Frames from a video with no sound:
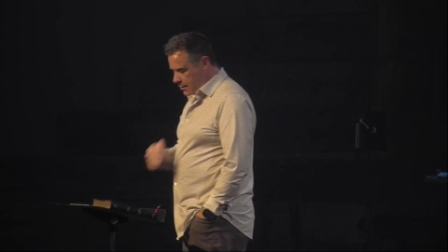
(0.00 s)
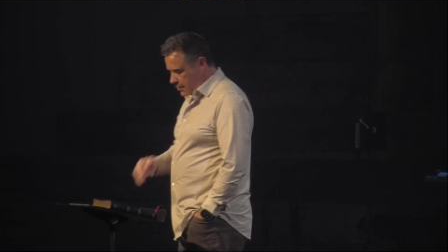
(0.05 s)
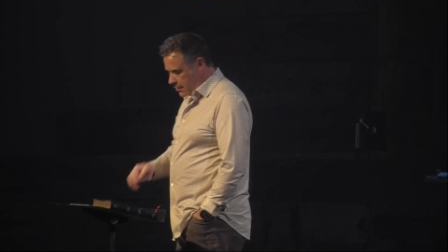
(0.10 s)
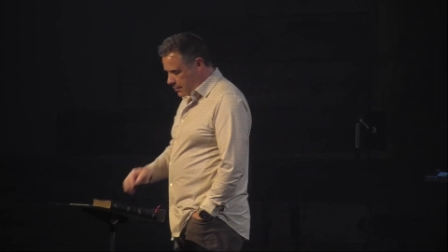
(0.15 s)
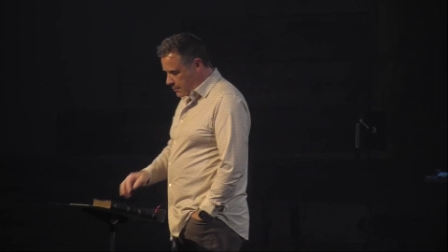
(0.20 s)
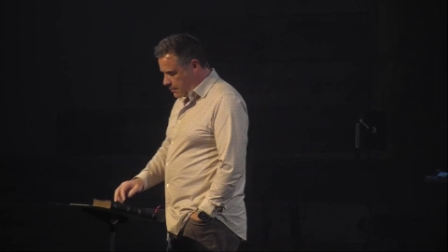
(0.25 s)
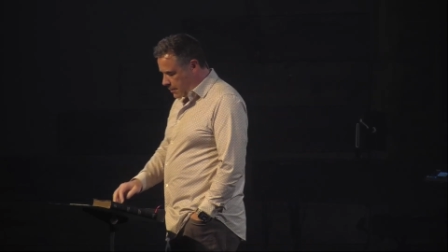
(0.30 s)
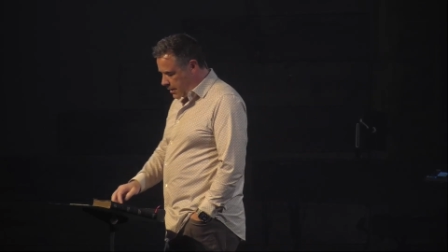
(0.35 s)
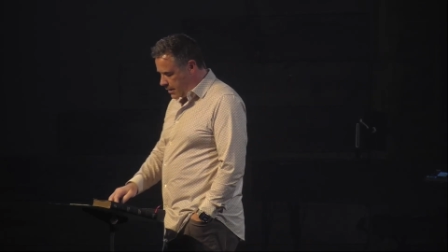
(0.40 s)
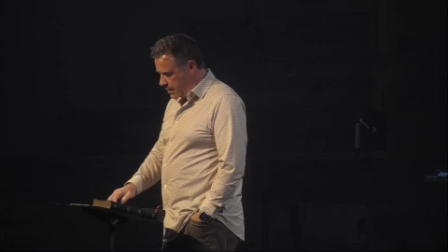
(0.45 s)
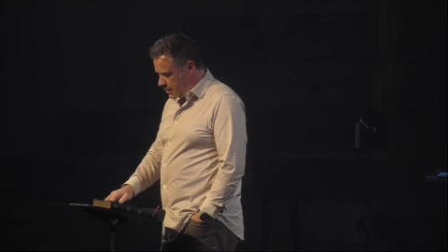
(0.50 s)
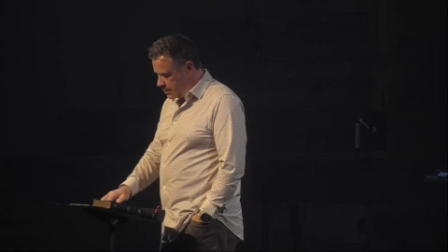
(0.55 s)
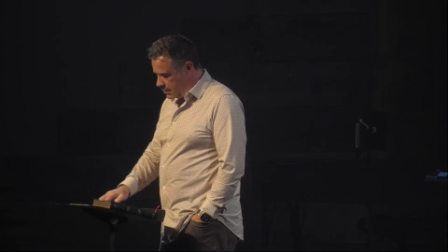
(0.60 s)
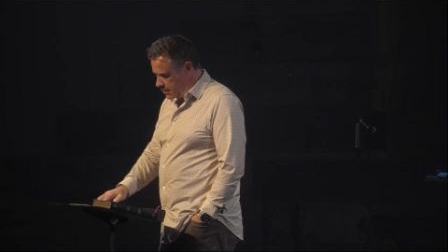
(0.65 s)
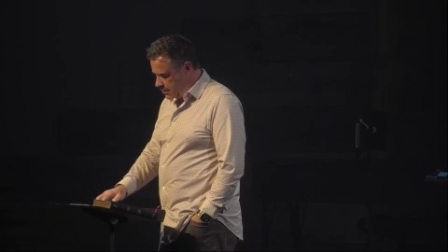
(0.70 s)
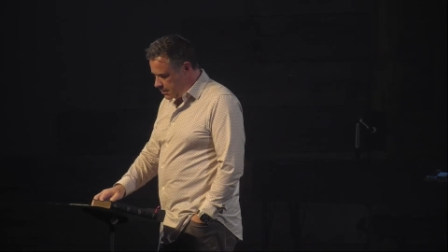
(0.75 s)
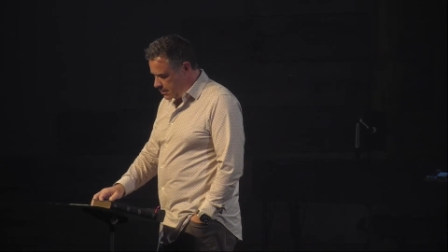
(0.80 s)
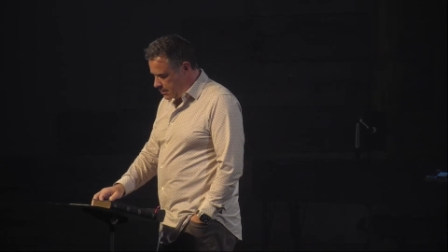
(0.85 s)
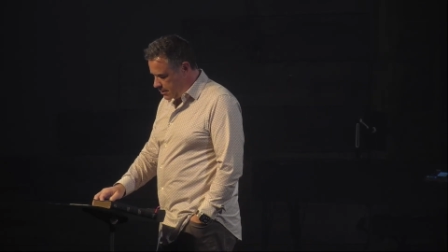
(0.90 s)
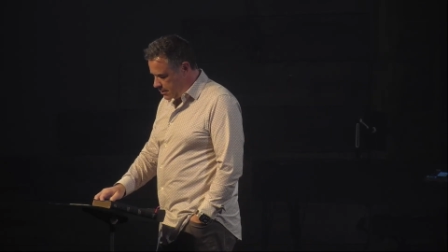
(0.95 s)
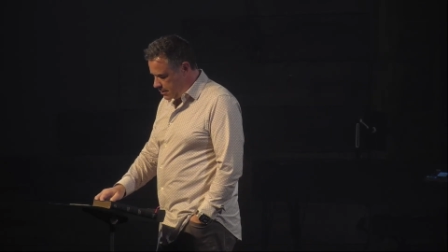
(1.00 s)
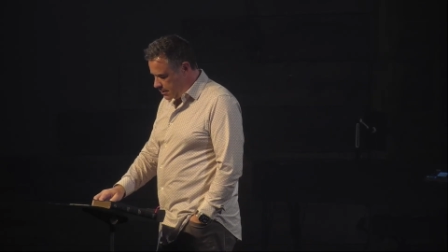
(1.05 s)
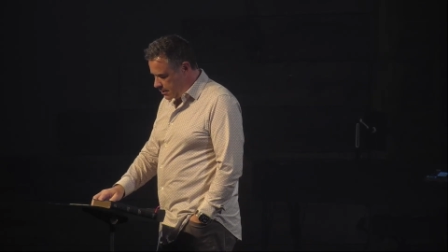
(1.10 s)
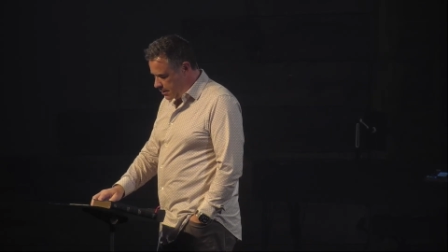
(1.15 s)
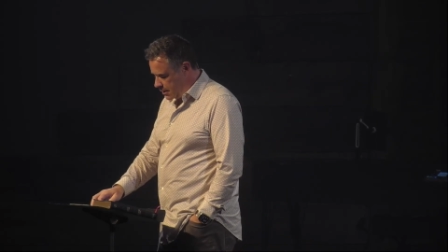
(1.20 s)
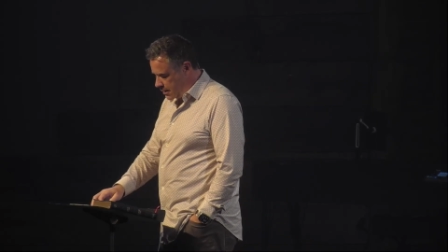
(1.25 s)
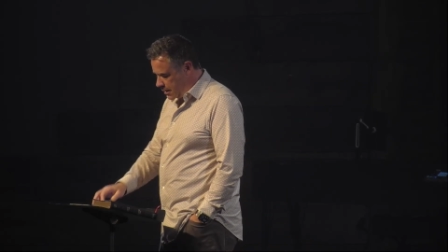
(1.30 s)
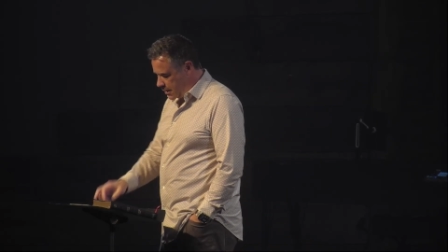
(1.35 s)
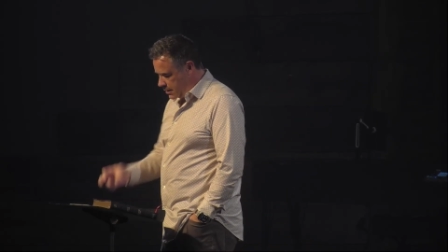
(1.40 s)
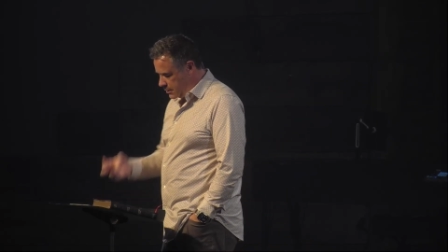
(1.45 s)
Uh, my,
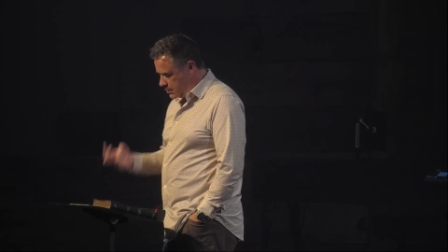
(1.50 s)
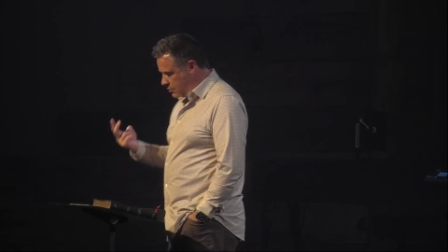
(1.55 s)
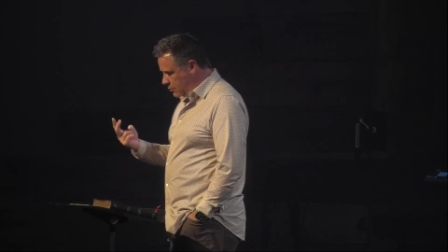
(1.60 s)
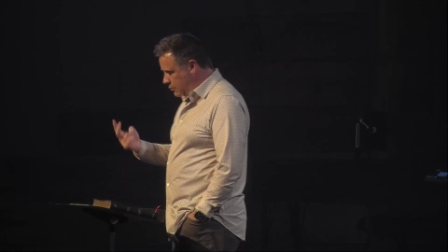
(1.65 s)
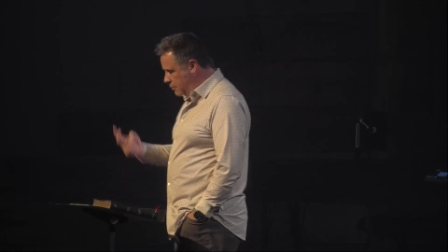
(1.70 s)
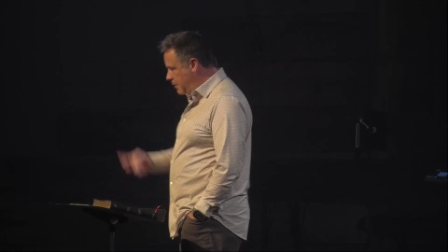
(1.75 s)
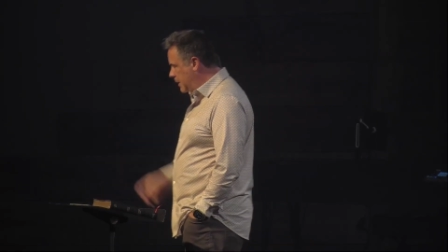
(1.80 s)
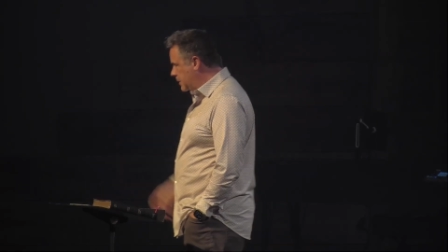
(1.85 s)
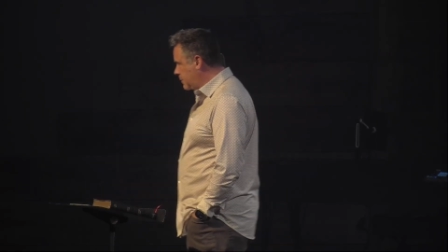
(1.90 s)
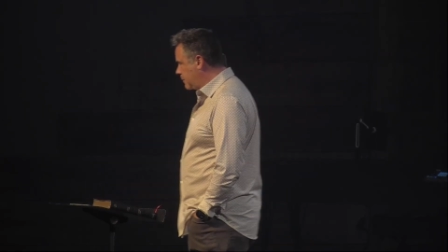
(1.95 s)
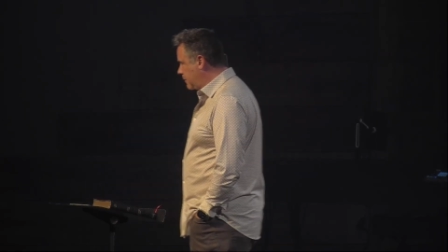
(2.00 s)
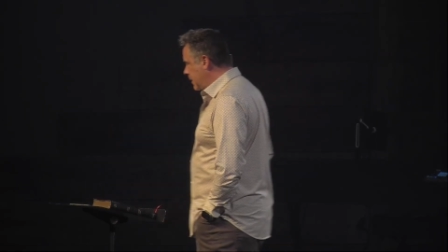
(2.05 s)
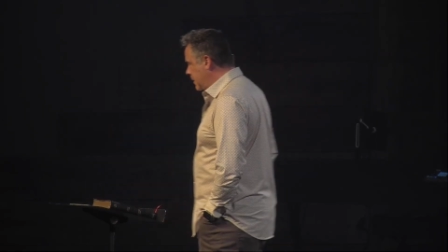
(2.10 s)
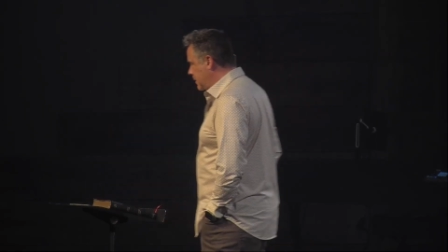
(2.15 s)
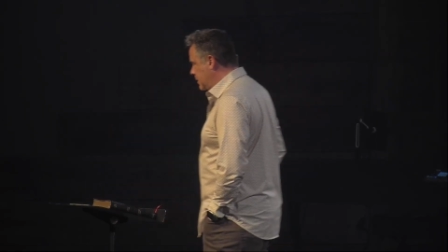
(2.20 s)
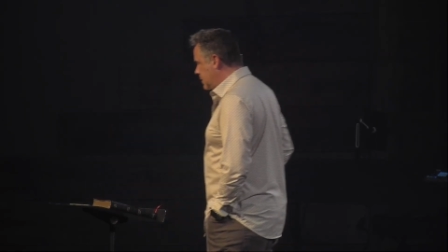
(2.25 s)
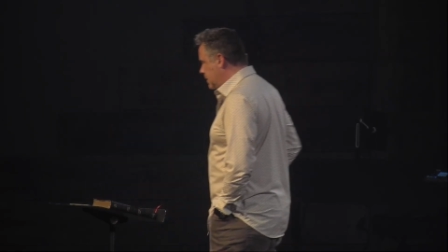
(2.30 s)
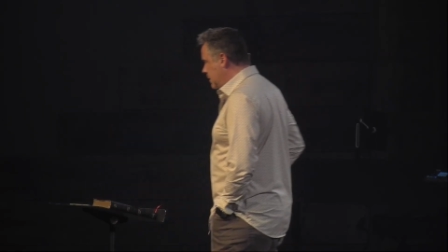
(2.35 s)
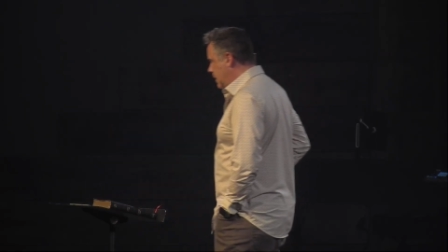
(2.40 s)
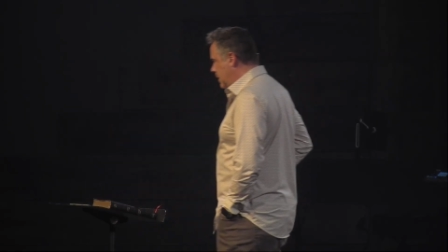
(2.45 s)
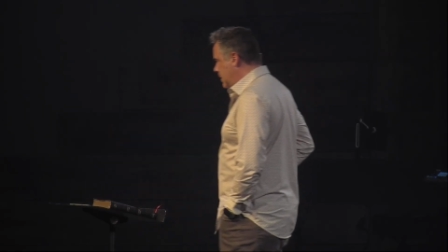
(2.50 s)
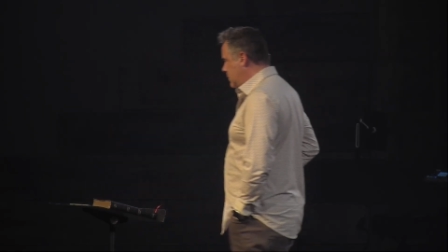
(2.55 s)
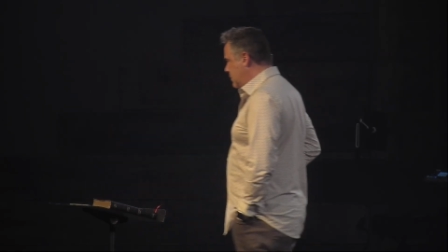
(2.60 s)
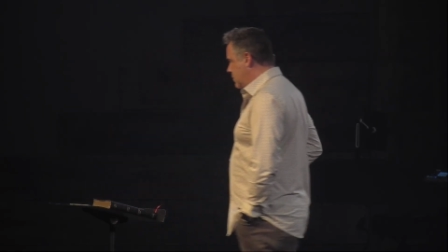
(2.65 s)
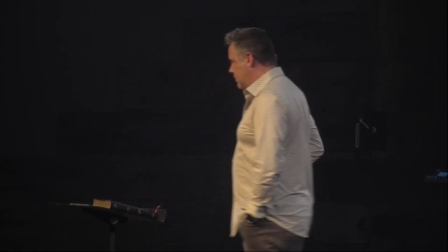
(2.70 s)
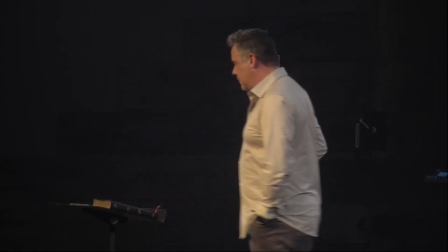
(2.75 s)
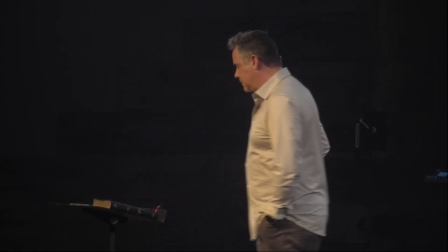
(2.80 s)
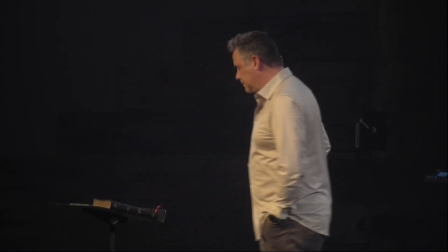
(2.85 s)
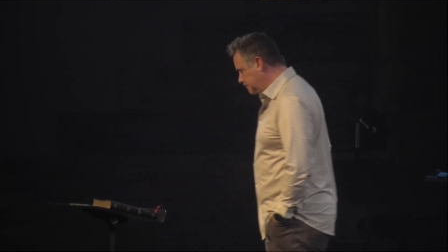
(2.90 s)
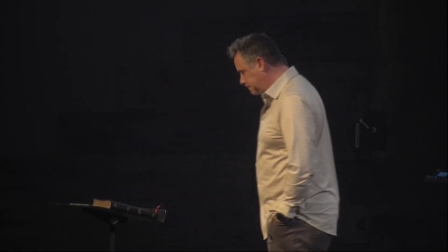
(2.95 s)
I had two best friends in high
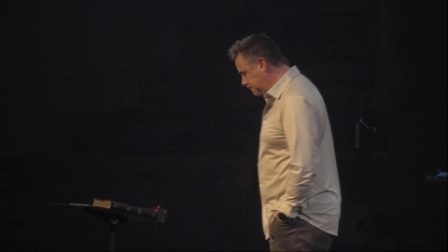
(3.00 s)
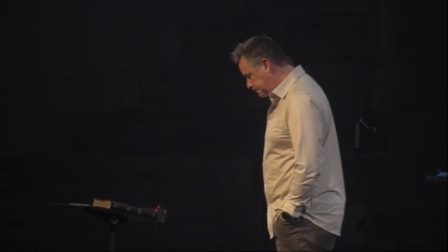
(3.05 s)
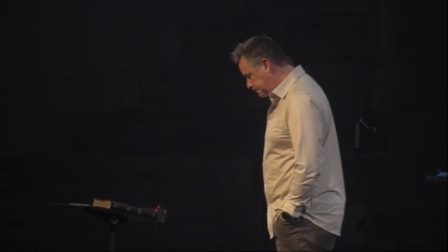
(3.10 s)
school.